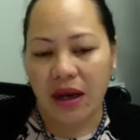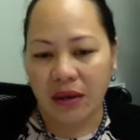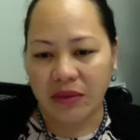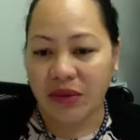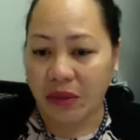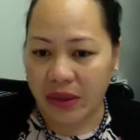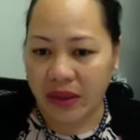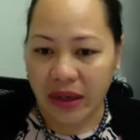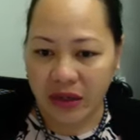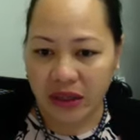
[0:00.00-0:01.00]
So I want
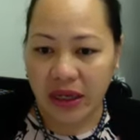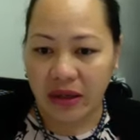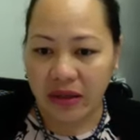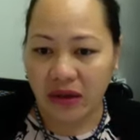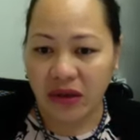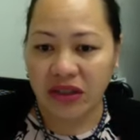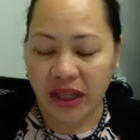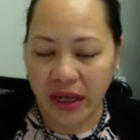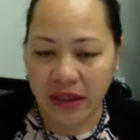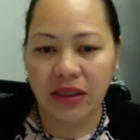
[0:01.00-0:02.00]
to actually acknowledge
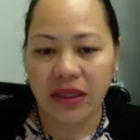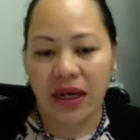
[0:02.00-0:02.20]
that.